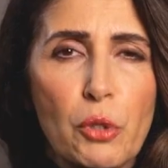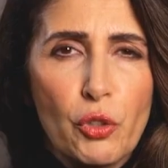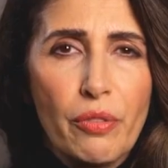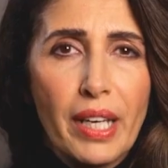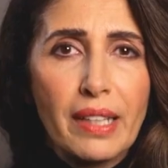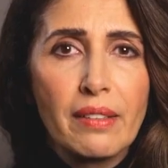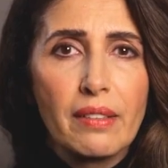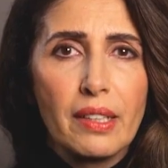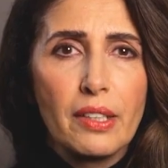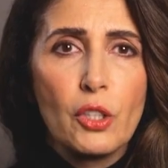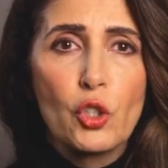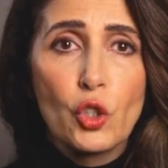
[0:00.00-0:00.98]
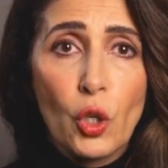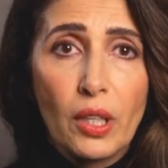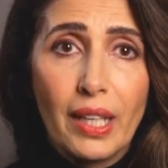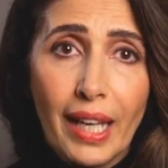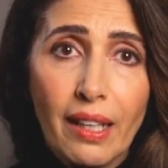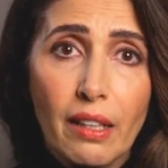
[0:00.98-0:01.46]
However, issues
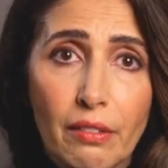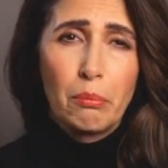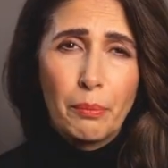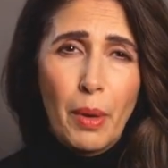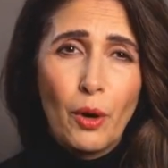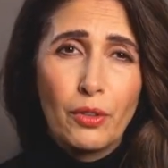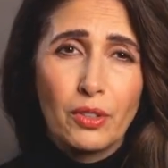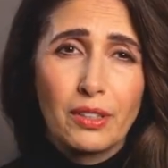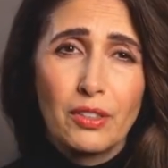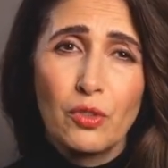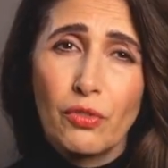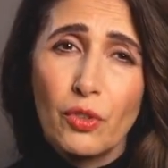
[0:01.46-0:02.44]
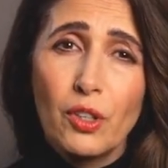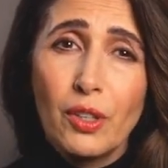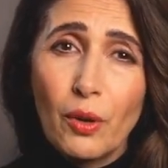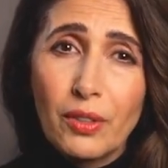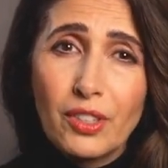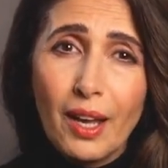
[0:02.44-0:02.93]
that have been bothering you for a
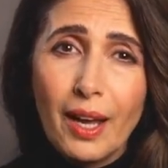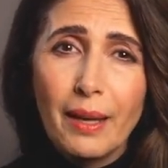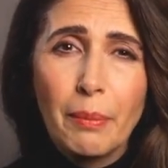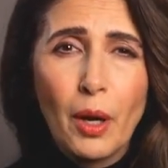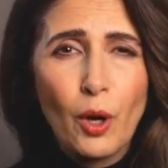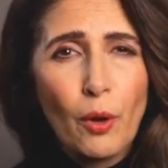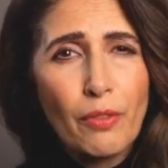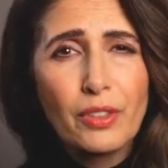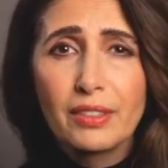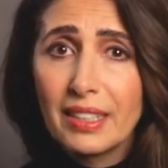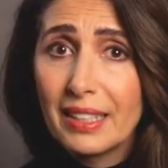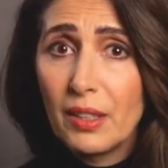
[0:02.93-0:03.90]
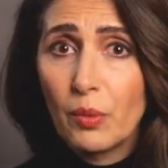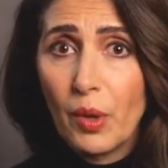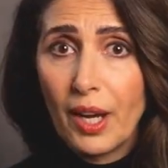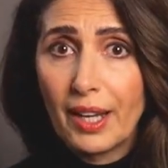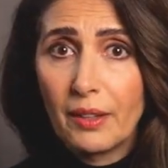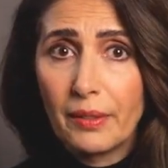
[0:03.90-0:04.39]
long time often take a
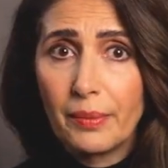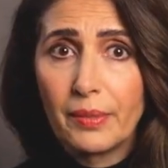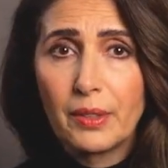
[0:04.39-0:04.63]
while.